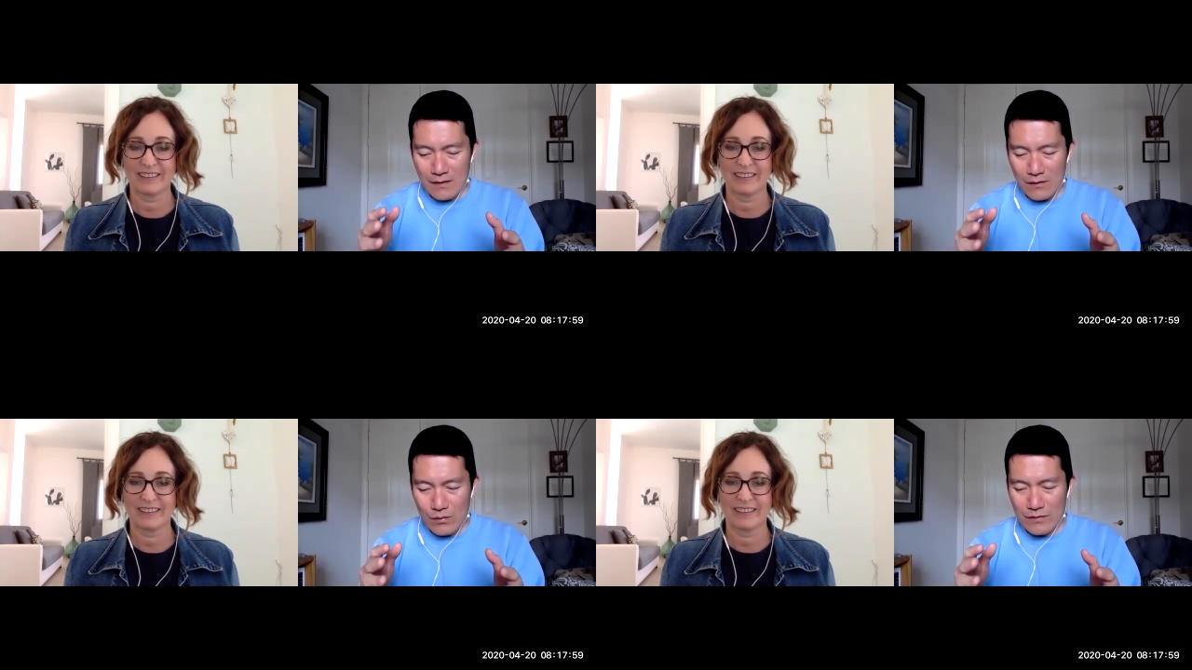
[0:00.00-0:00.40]

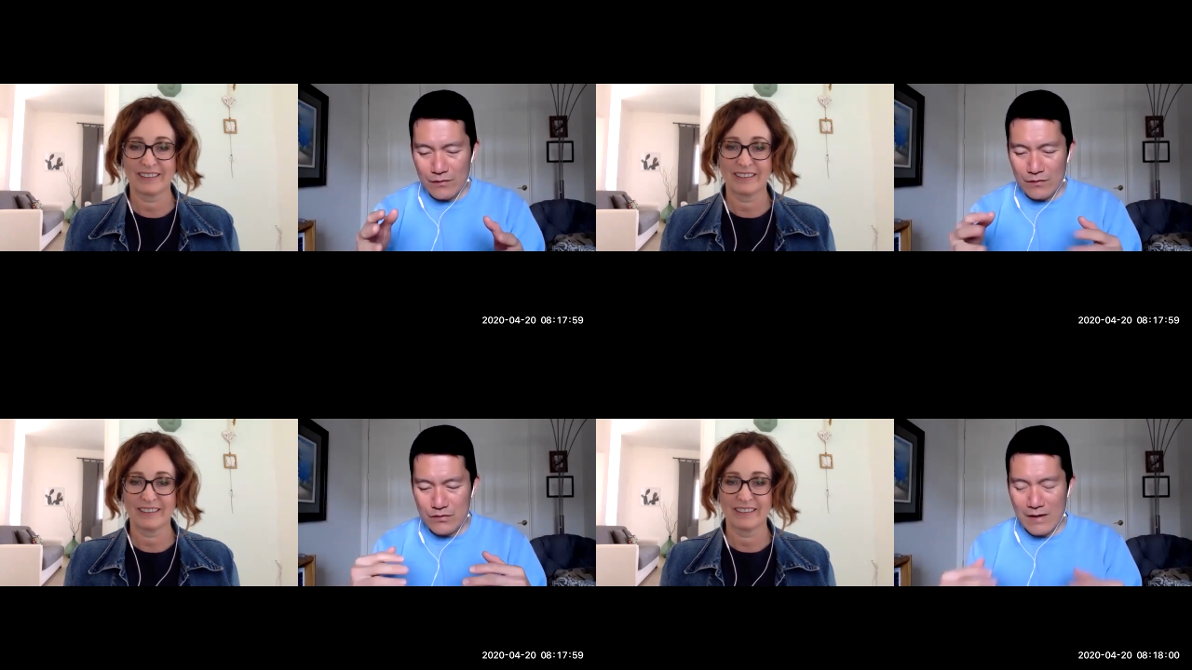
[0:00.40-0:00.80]
Speaker 1: with
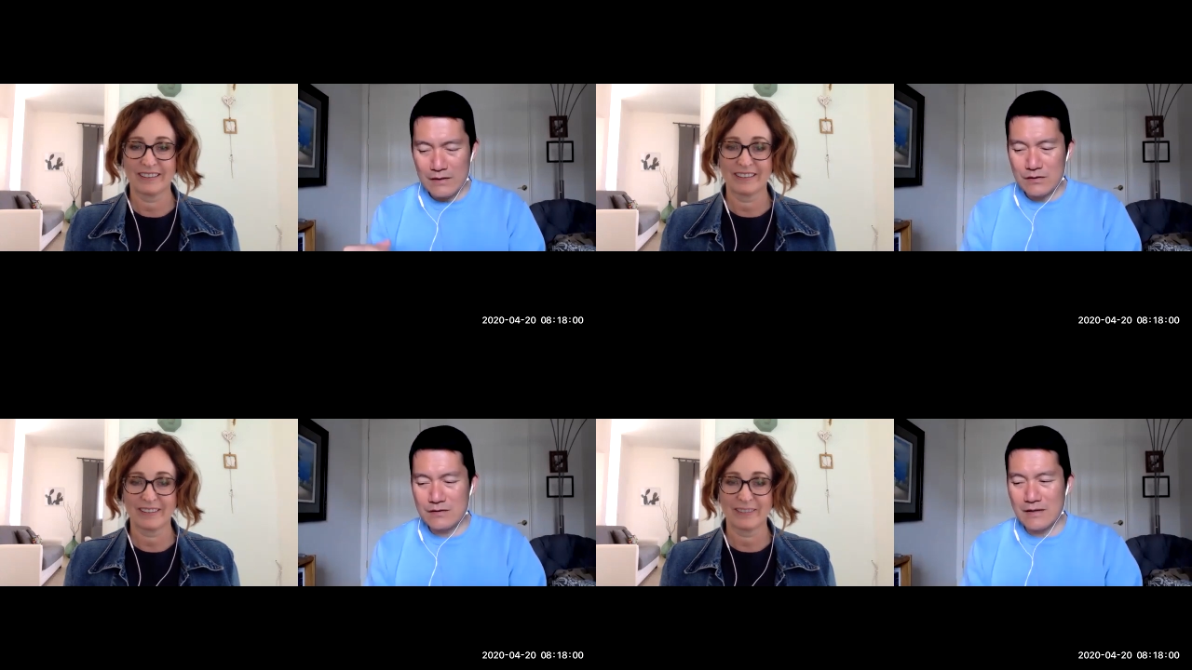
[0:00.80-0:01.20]
your
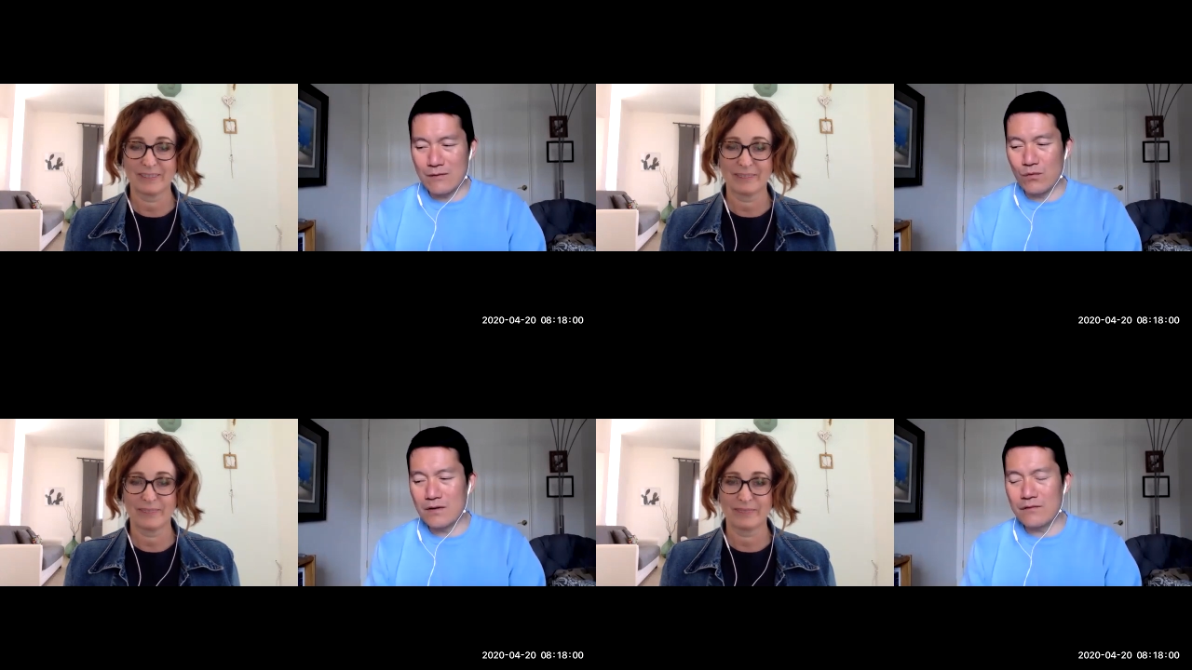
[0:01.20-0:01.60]
strategies, and
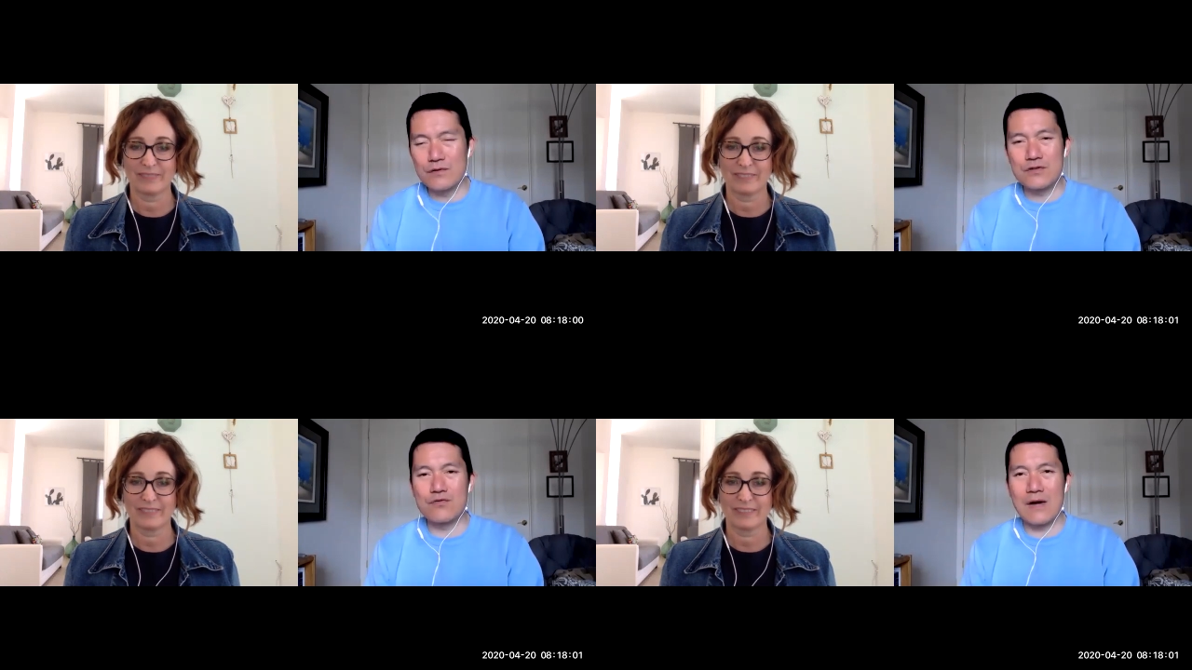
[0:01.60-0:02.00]
one of your
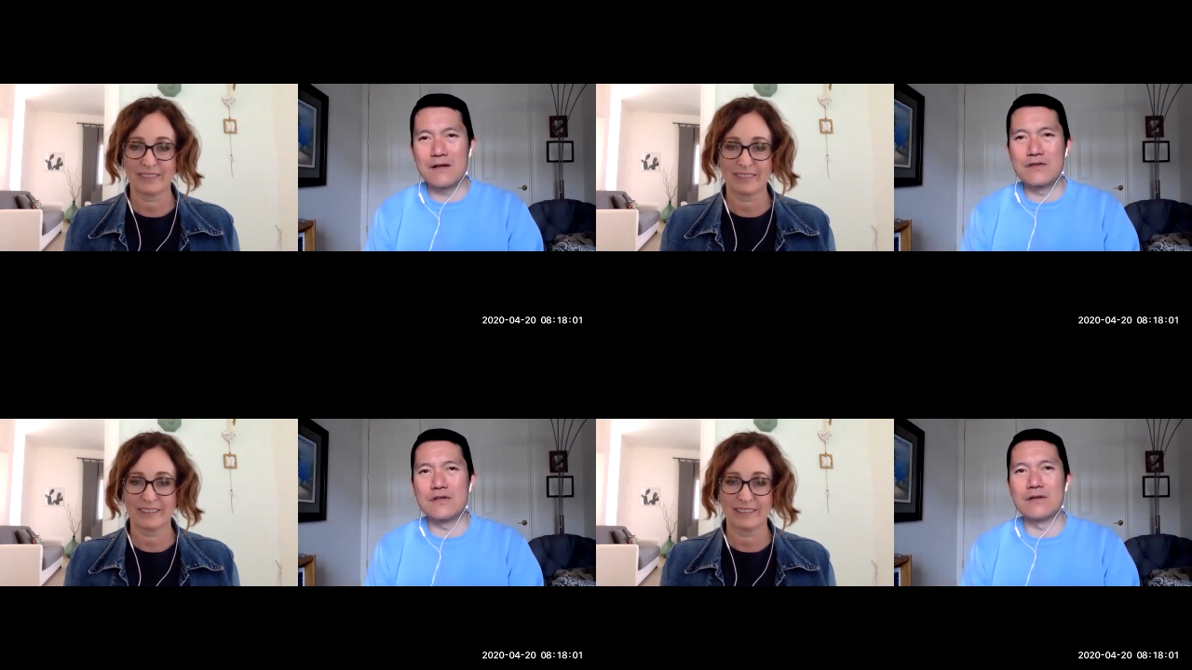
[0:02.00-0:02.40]

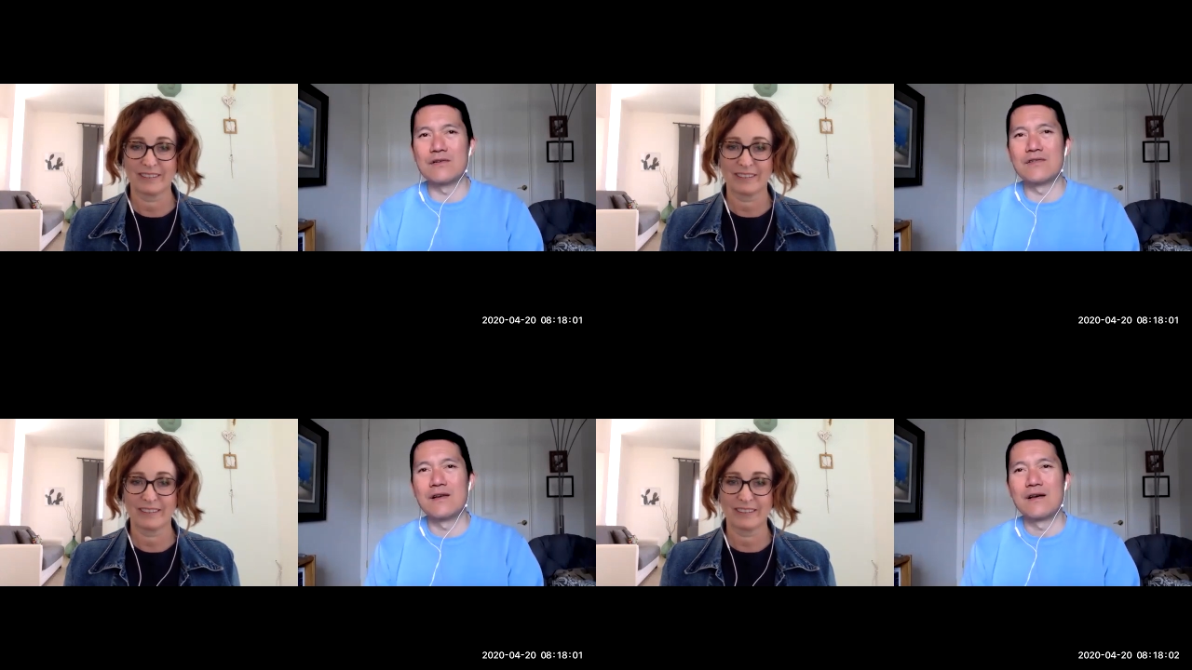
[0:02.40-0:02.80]

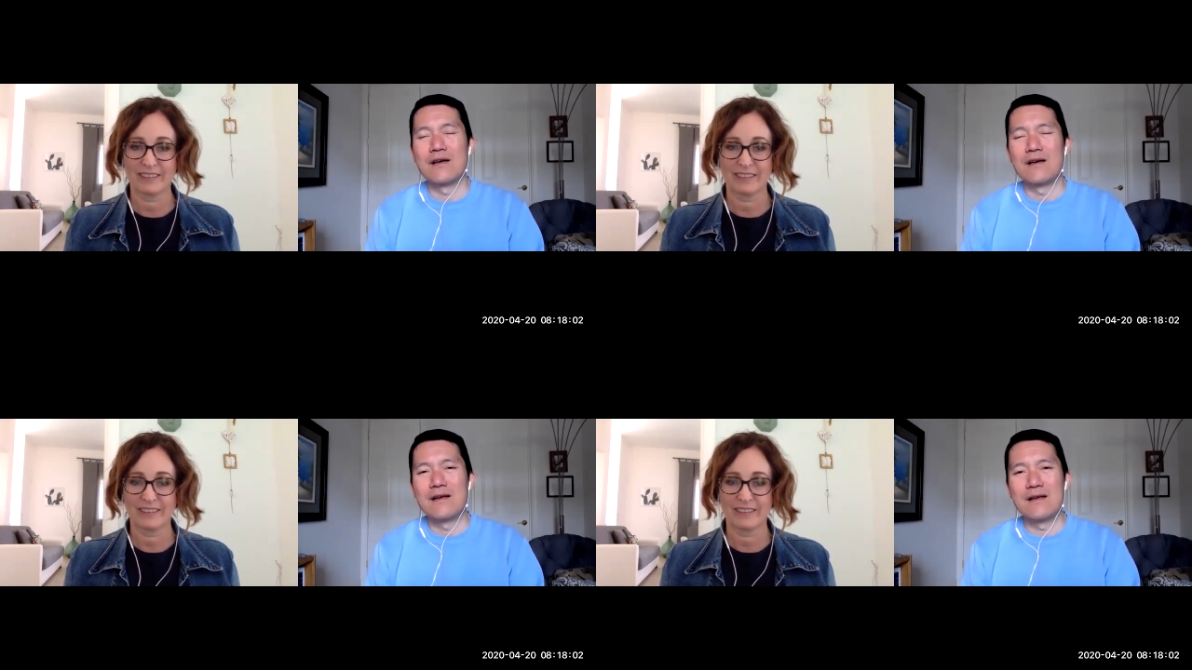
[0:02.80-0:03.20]
strategies
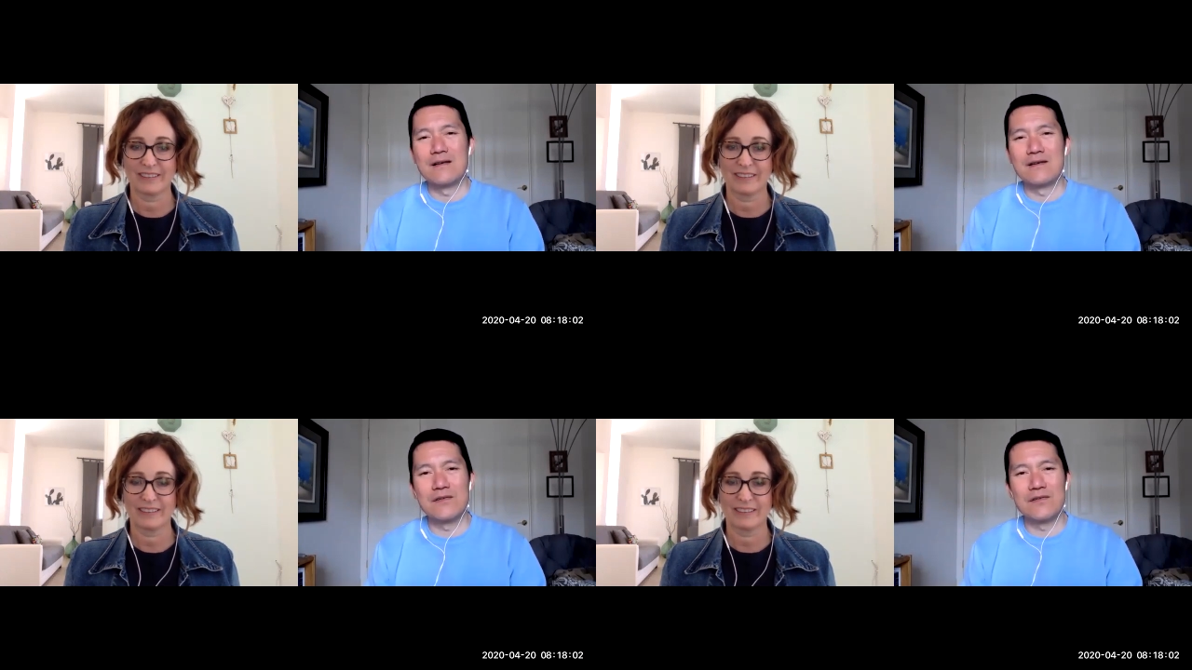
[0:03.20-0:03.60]

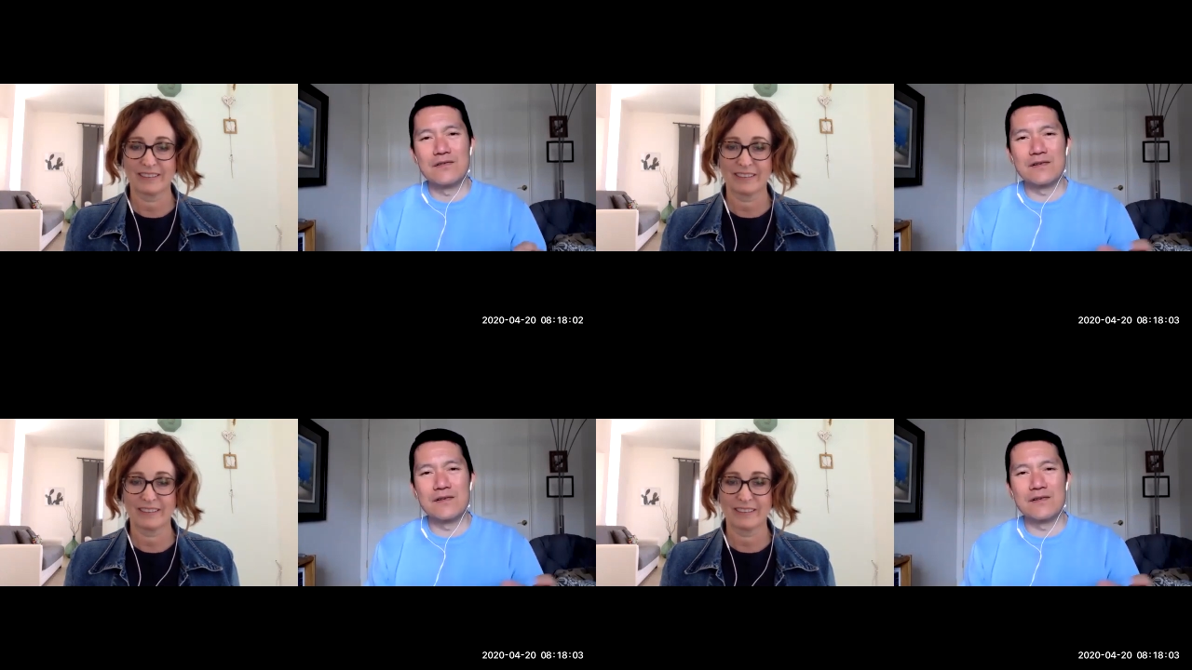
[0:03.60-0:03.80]
is